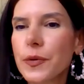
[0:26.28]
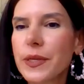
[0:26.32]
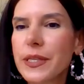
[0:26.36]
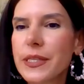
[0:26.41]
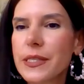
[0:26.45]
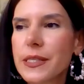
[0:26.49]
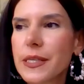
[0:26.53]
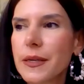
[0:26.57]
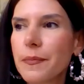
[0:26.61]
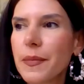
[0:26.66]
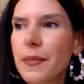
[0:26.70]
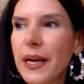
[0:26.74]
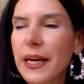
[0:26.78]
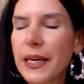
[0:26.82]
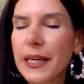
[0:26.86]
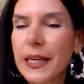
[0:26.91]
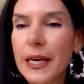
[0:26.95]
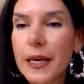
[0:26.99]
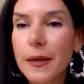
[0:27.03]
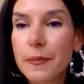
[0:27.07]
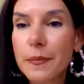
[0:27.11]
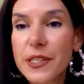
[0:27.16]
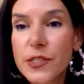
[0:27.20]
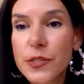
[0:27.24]
Christy, my
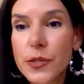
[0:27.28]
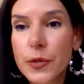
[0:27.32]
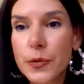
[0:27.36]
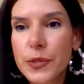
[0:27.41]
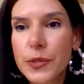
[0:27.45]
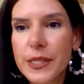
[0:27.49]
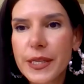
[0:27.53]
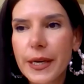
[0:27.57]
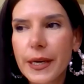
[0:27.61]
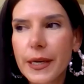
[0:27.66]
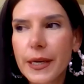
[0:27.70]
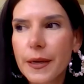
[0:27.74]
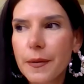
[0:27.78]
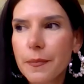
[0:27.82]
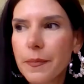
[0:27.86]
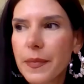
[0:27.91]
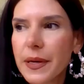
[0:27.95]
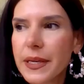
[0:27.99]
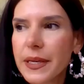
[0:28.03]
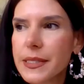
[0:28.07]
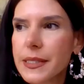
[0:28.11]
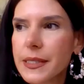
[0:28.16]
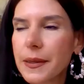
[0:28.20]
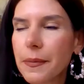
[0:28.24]
name is Odette. I'm
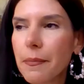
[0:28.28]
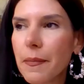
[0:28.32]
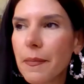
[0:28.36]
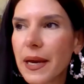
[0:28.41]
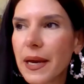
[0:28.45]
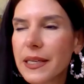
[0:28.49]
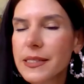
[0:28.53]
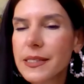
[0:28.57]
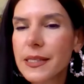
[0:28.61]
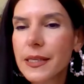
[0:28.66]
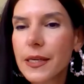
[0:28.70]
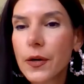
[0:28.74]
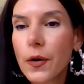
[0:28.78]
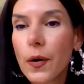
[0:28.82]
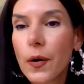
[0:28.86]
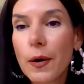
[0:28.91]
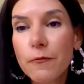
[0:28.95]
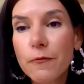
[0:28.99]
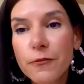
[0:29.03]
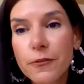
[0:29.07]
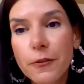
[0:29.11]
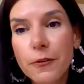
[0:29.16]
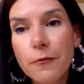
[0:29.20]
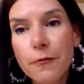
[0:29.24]
based in Mexico.
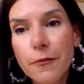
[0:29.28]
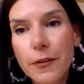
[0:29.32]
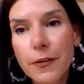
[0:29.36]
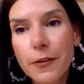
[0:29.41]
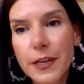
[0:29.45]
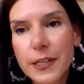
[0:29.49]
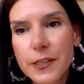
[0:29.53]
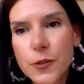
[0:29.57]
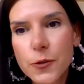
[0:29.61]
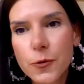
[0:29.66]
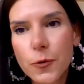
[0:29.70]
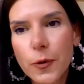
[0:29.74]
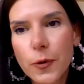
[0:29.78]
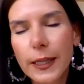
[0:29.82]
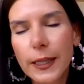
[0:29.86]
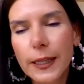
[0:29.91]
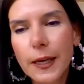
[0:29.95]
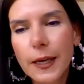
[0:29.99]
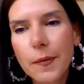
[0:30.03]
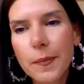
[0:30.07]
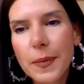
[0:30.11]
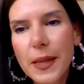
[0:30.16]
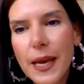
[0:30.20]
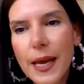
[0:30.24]
I'm from
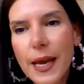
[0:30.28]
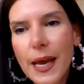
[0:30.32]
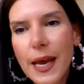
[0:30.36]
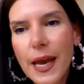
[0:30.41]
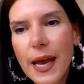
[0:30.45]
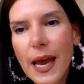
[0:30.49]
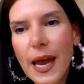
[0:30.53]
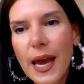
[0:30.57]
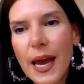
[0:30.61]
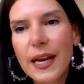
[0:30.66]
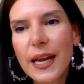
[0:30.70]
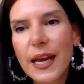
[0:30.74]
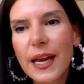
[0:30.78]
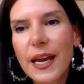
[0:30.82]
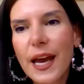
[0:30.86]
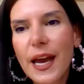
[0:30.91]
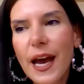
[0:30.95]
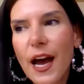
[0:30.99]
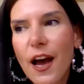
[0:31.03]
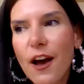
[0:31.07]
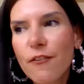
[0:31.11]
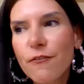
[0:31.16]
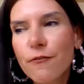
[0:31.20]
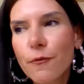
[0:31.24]
Venezuela, and I
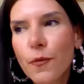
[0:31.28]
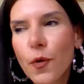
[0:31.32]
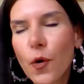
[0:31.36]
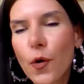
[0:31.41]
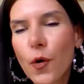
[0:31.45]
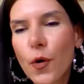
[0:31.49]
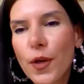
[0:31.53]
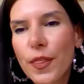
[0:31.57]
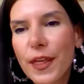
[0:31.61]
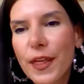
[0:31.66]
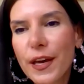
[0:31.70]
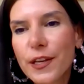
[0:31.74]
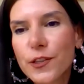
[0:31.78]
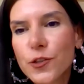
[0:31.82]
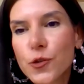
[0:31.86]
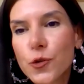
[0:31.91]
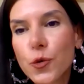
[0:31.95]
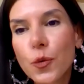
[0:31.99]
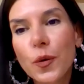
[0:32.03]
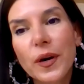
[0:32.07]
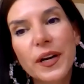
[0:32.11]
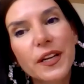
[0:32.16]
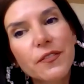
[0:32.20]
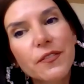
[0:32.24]
have more than
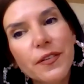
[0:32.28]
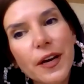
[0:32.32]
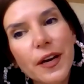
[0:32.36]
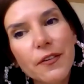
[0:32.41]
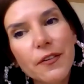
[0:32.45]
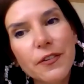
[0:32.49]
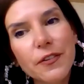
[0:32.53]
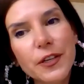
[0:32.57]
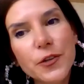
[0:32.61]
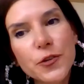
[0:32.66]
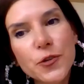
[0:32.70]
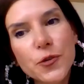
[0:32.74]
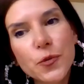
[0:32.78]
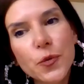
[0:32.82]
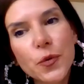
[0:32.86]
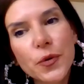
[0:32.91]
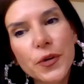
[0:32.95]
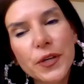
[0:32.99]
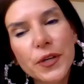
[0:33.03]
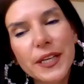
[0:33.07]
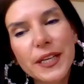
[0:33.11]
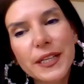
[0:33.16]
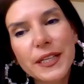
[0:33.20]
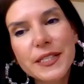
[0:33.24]
25 years
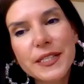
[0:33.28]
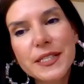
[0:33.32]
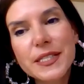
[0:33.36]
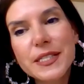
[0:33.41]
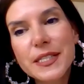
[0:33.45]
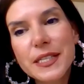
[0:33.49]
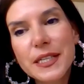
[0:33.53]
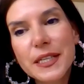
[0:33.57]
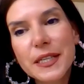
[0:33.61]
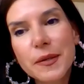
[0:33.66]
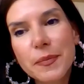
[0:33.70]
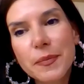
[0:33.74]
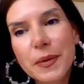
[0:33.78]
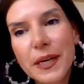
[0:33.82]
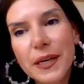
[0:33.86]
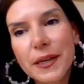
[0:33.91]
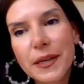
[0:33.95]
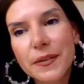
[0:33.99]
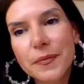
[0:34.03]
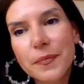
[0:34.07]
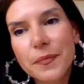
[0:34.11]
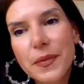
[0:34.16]
working in Citibank.